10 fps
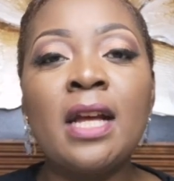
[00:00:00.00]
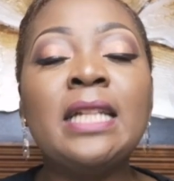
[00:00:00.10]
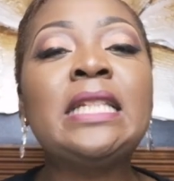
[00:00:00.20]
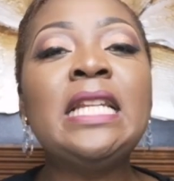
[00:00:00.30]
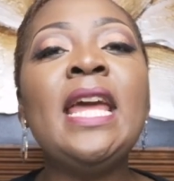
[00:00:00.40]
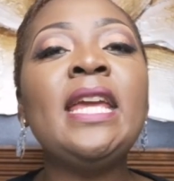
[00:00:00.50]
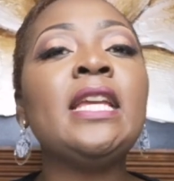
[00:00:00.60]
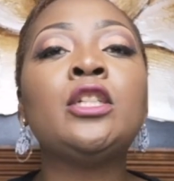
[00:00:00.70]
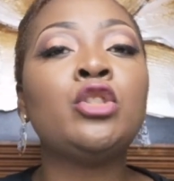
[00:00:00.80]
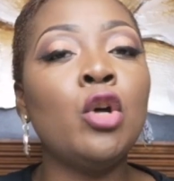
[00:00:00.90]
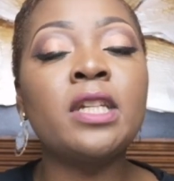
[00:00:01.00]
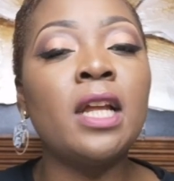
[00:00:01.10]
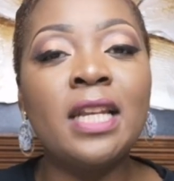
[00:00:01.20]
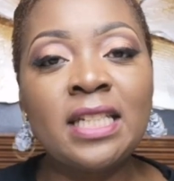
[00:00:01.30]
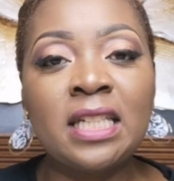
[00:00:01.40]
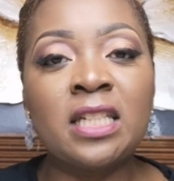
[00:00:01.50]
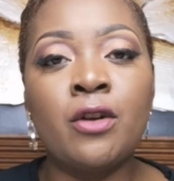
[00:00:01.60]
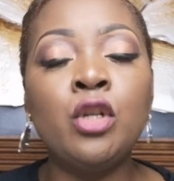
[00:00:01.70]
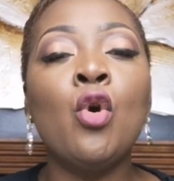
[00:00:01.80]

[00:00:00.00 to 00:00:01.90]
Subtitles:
Slaying is not necessary.